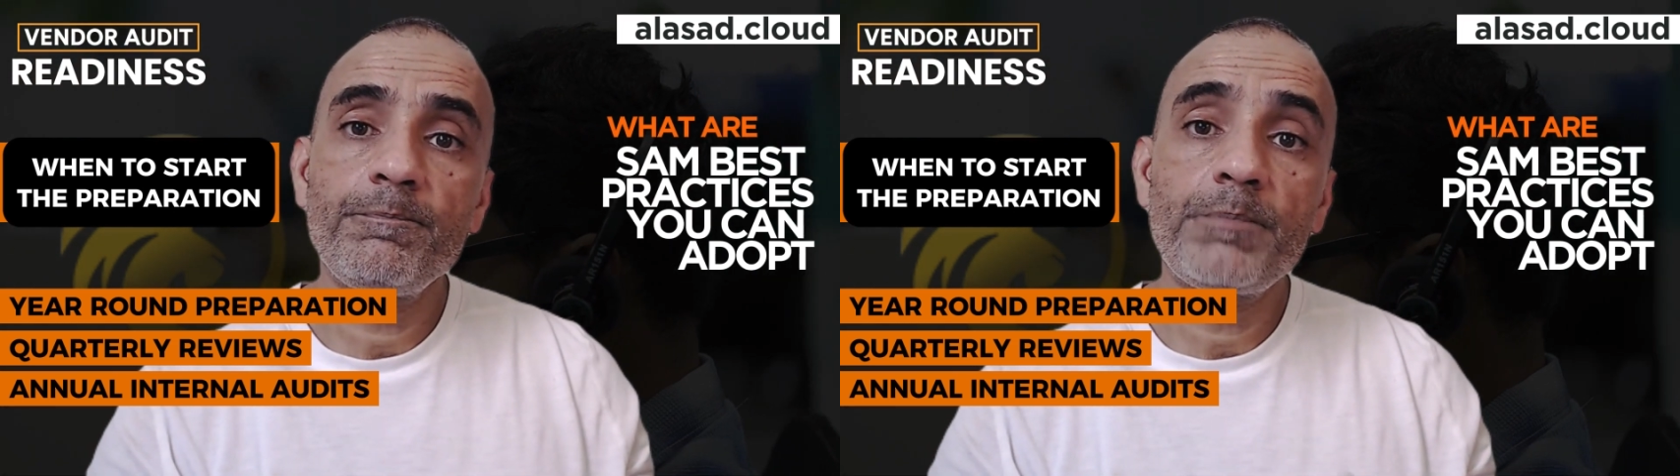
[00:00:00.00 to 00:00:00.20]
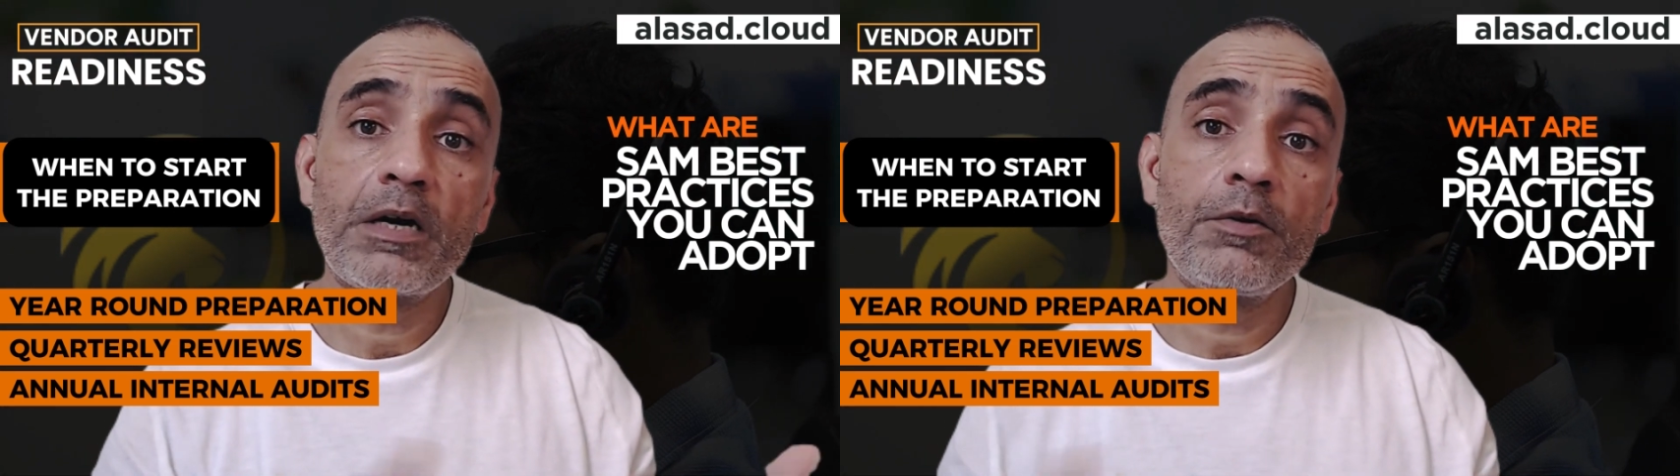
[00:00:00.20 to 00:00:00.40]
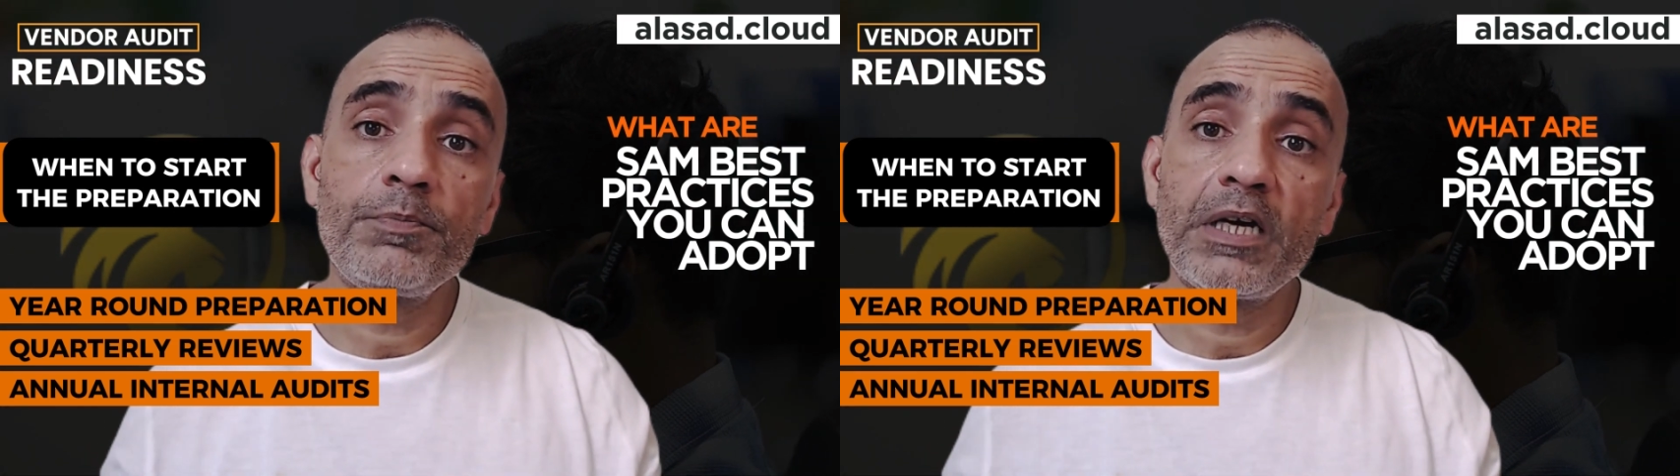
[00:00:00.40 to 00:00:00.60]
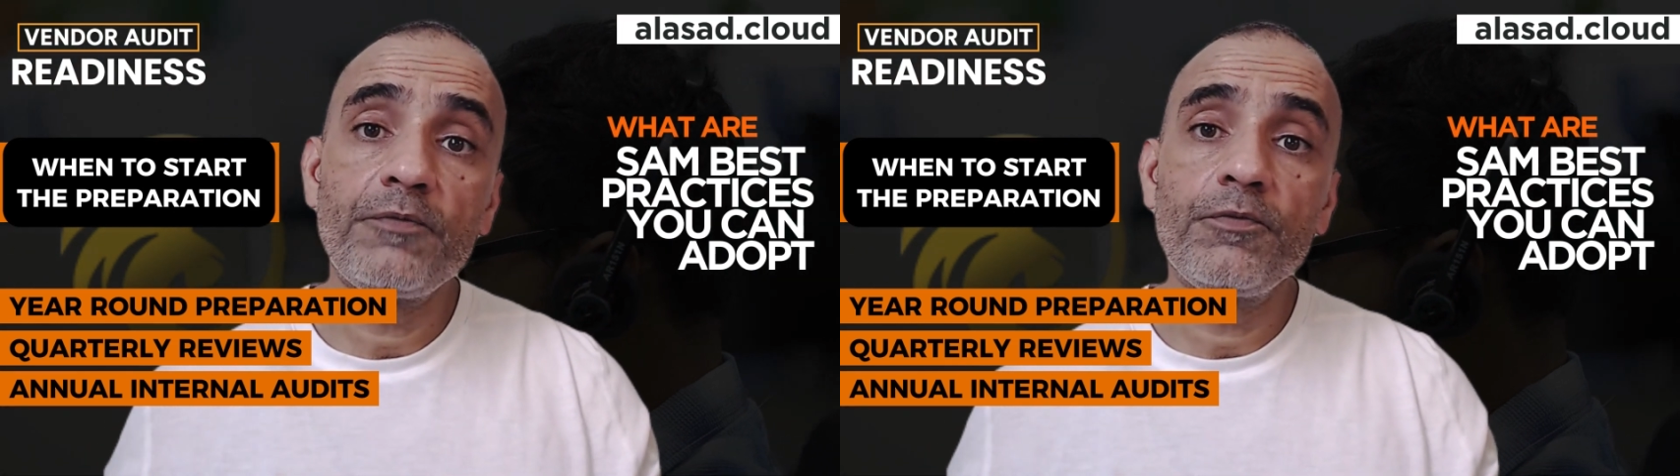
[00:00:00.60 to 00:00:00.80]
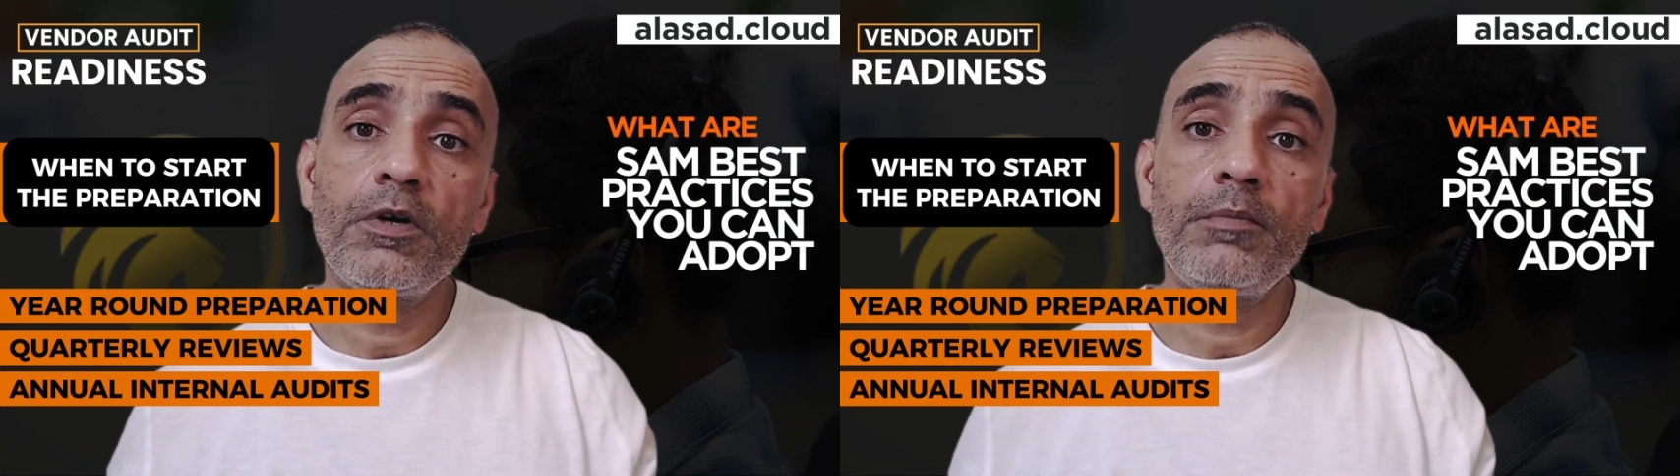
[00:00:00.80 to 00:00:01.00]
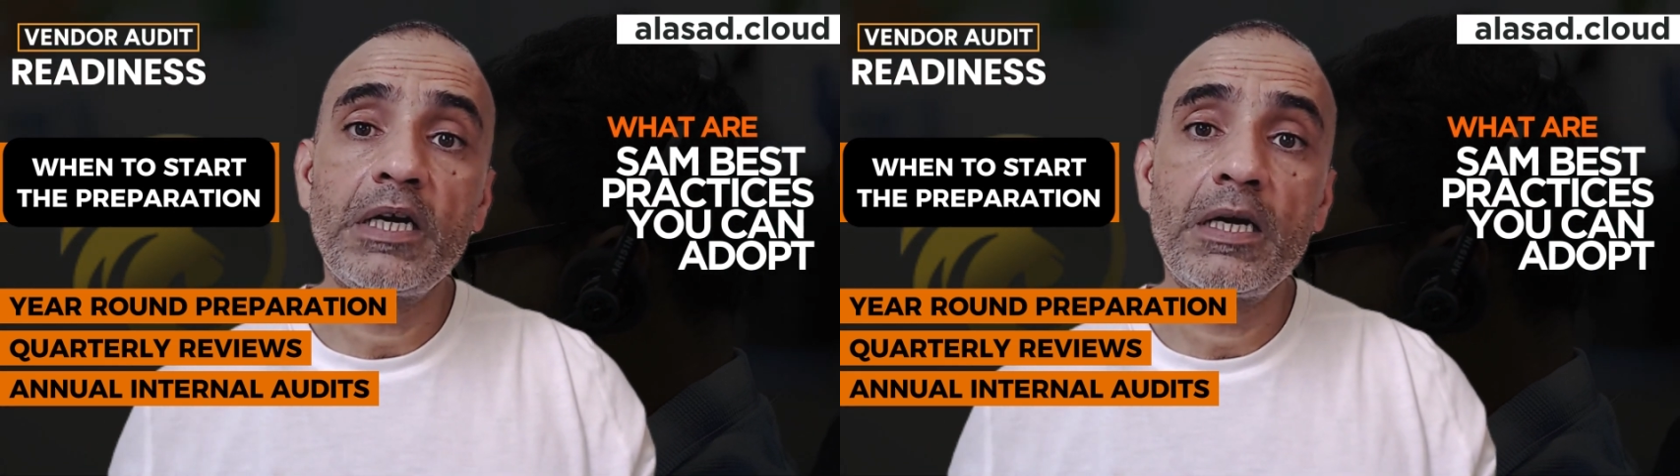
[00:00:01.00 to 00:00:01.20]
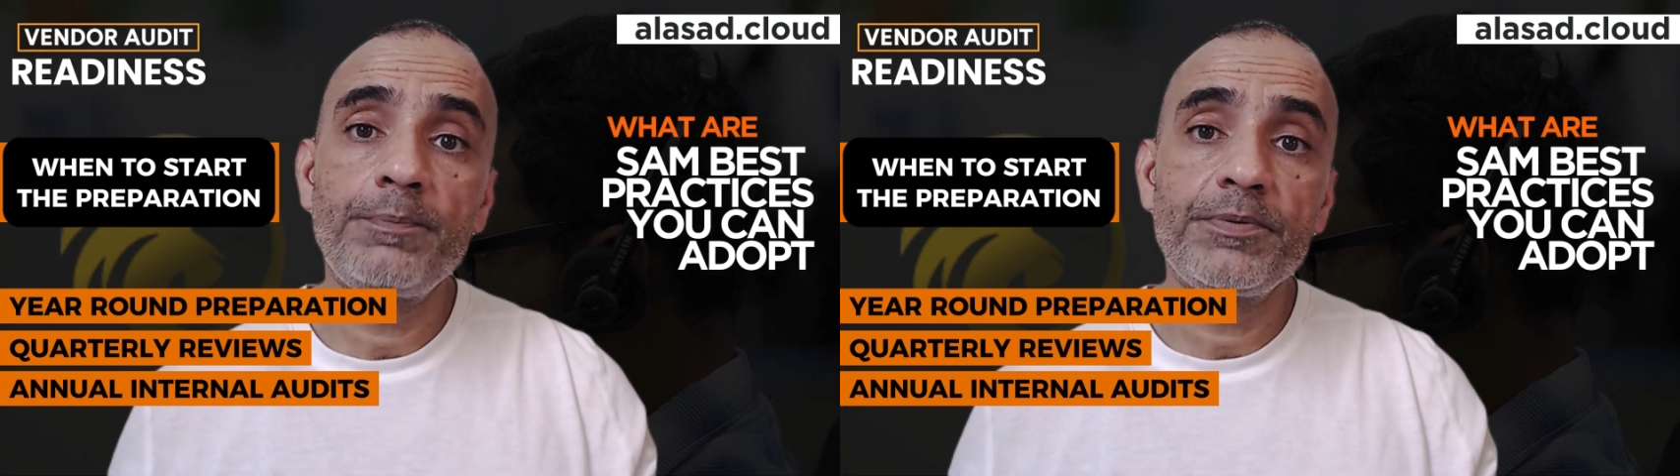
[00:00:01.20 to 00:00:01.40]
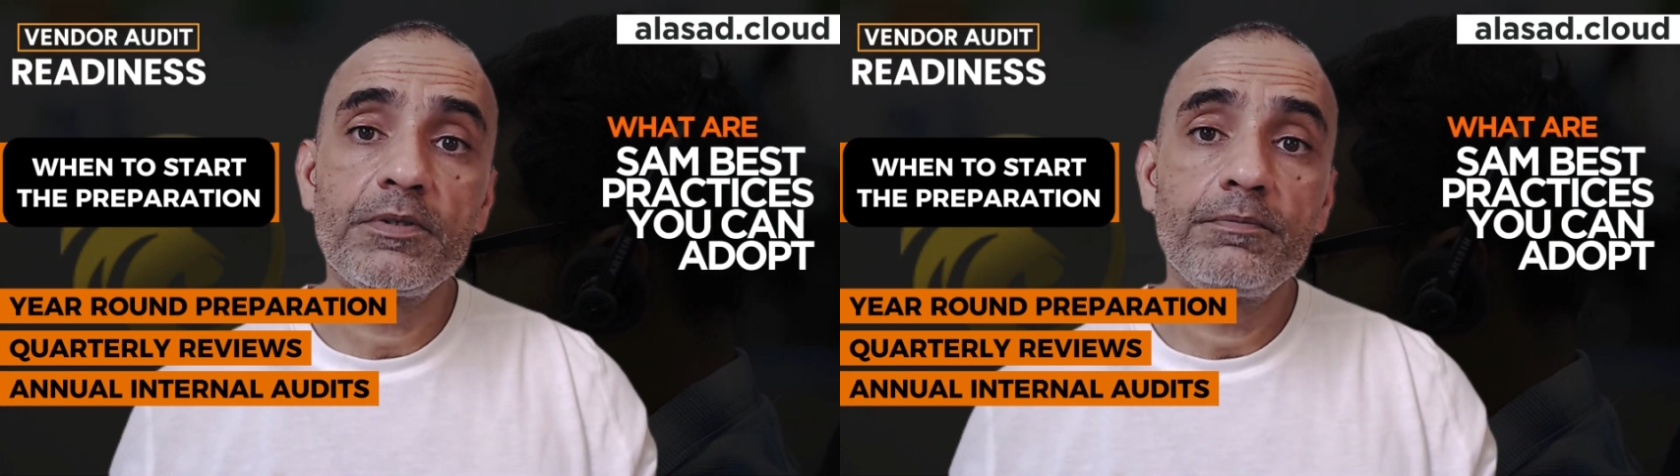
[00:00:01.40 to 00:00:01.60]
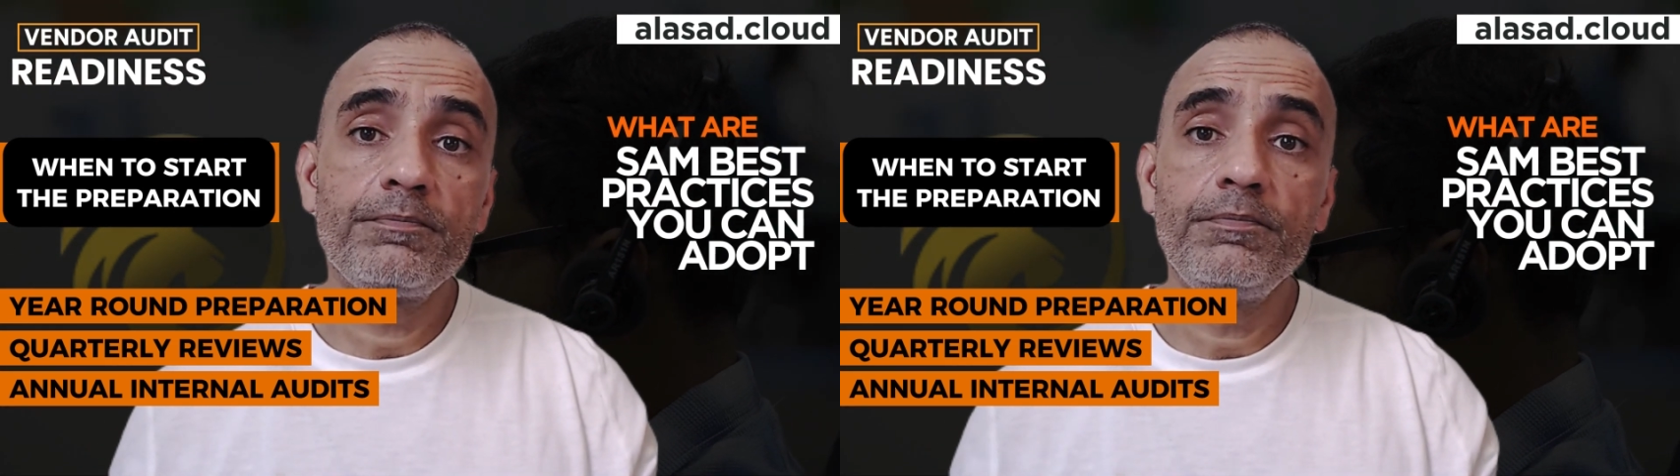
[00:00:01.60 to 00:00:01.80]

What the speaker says: Power Platform apps.